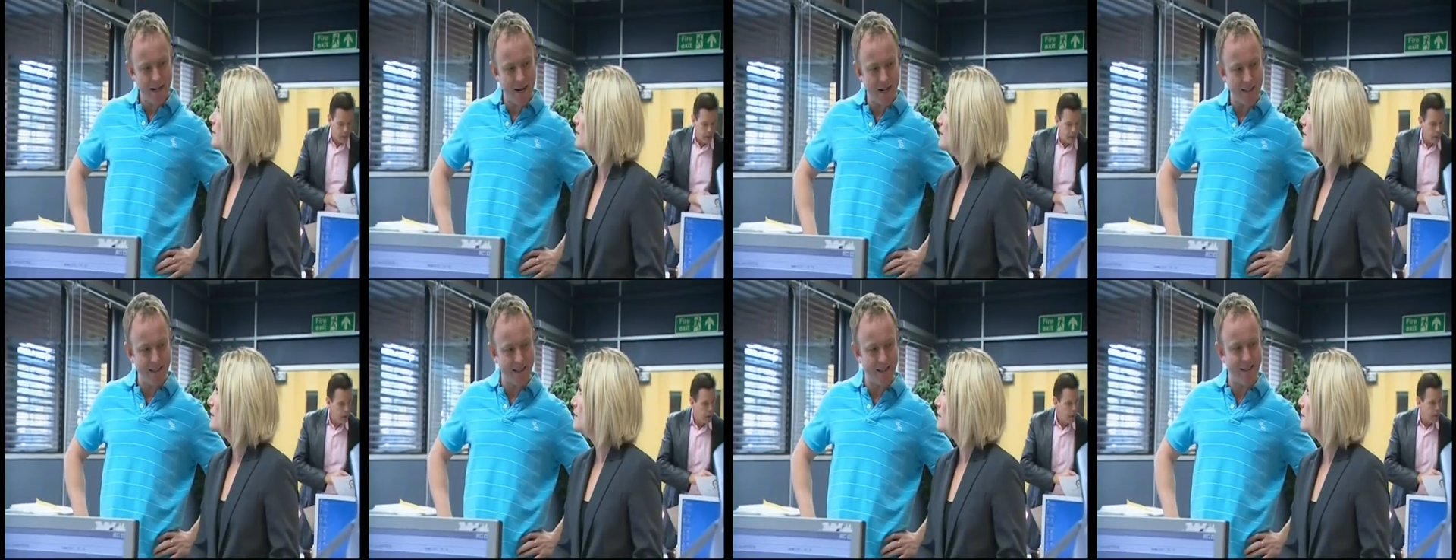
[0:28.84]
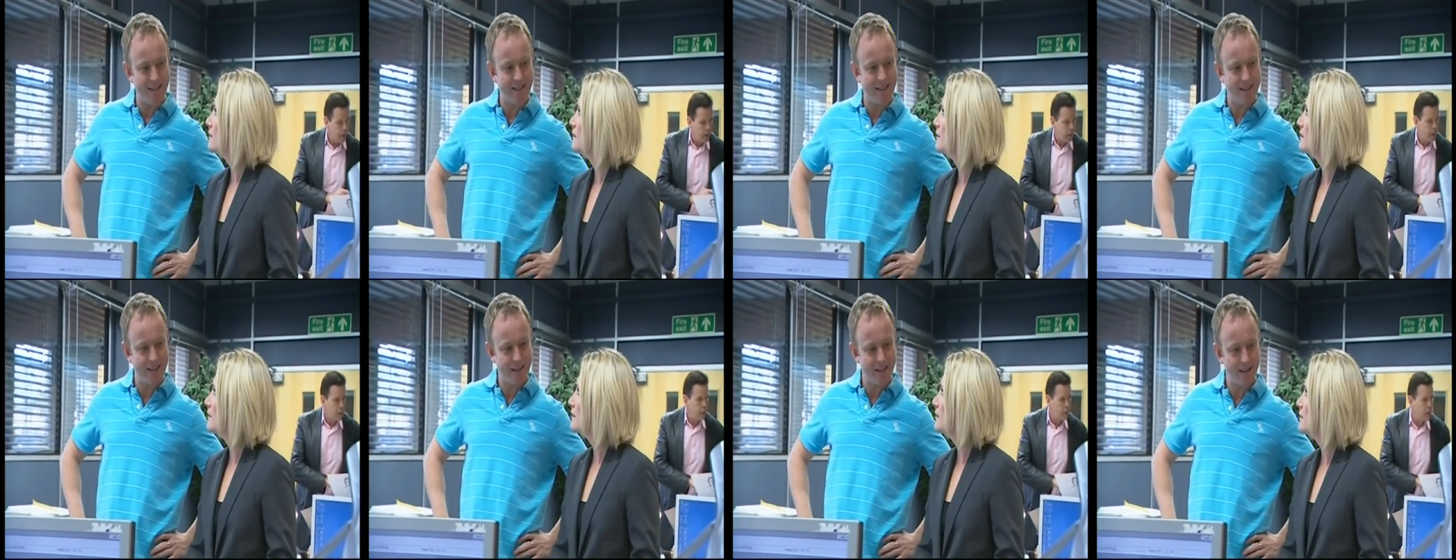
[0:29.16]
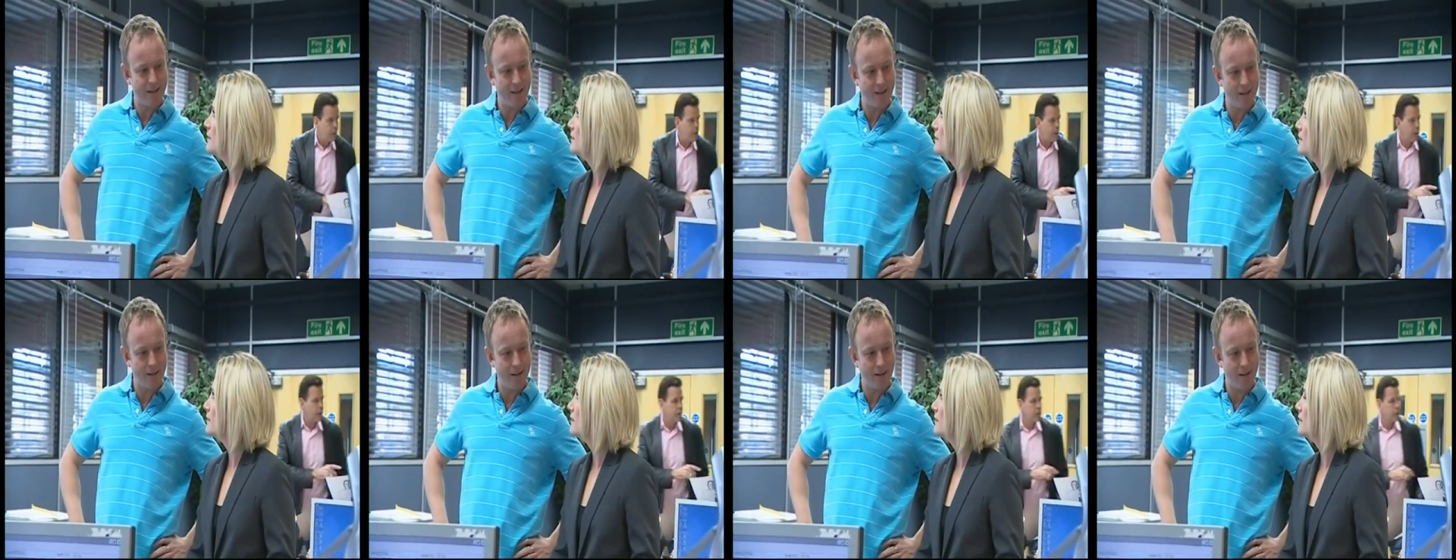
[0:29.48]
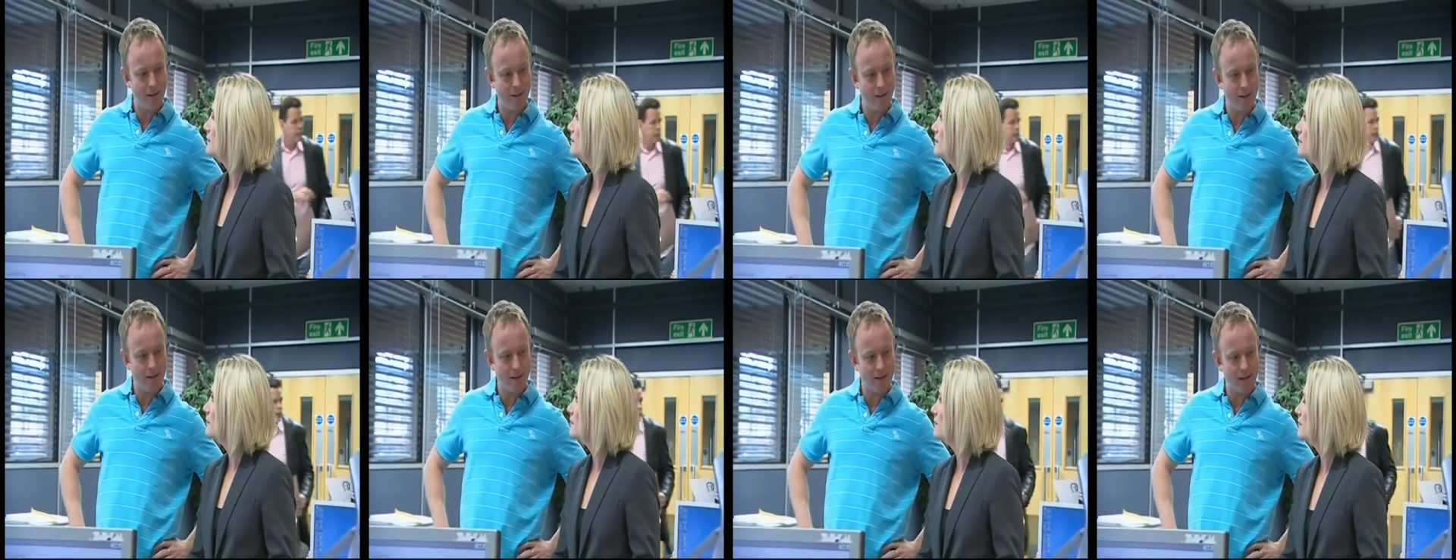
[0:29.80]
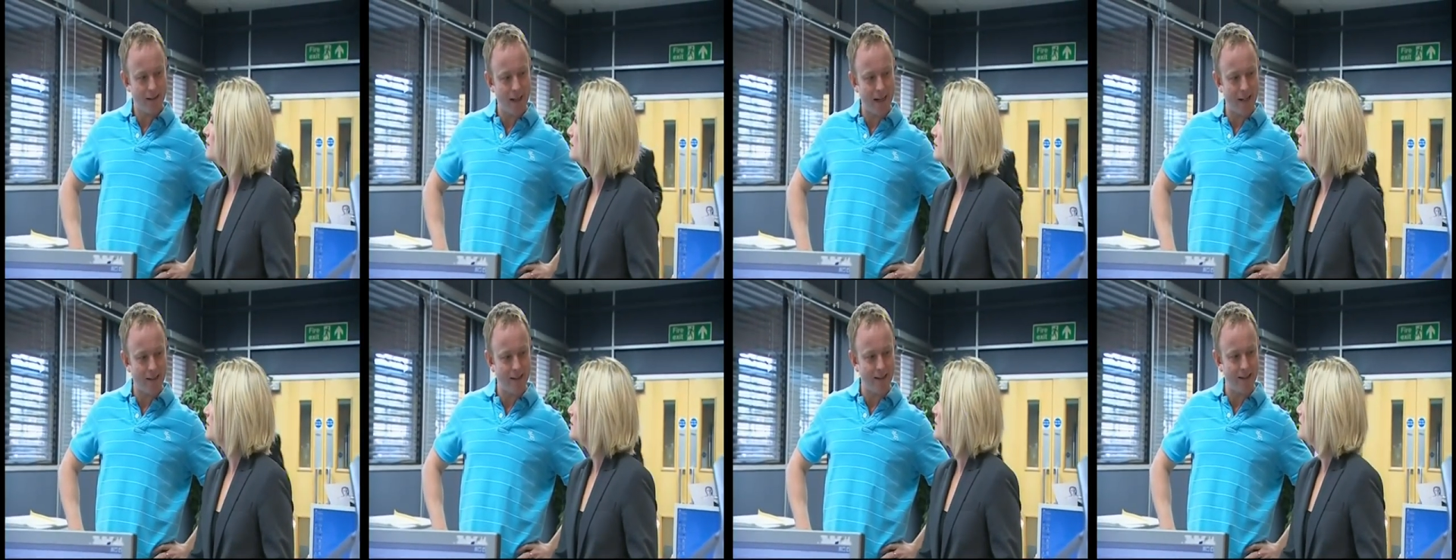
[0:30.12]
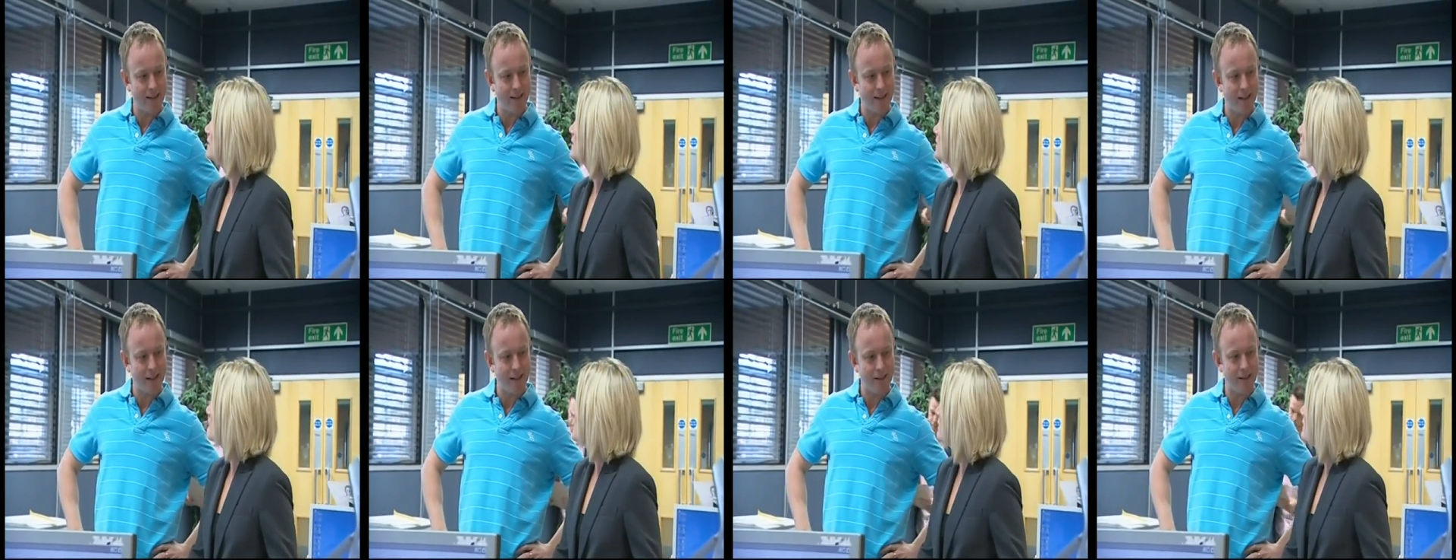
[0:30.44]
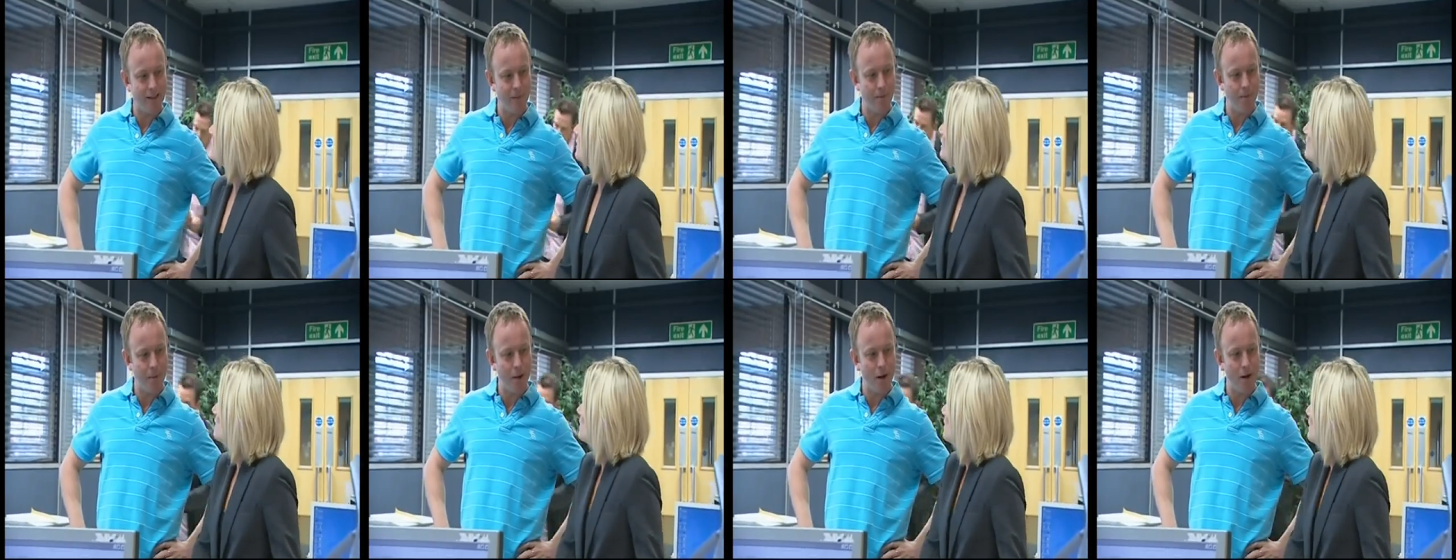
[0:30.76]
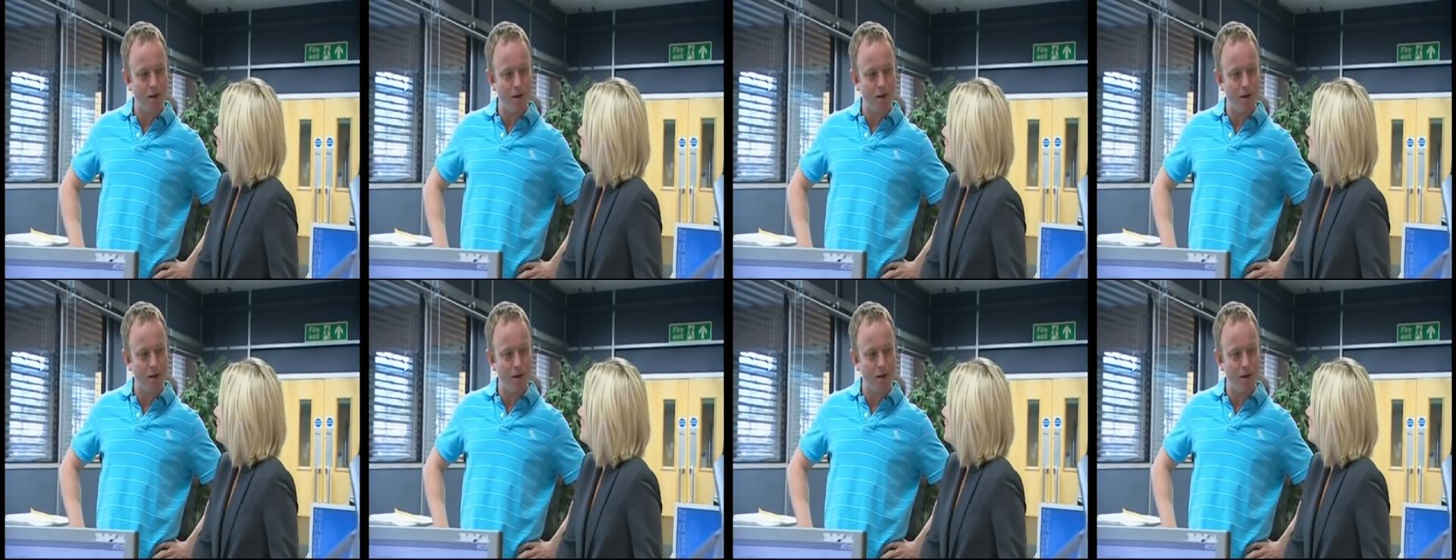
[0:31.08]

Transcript: Daggers. Daggers encased in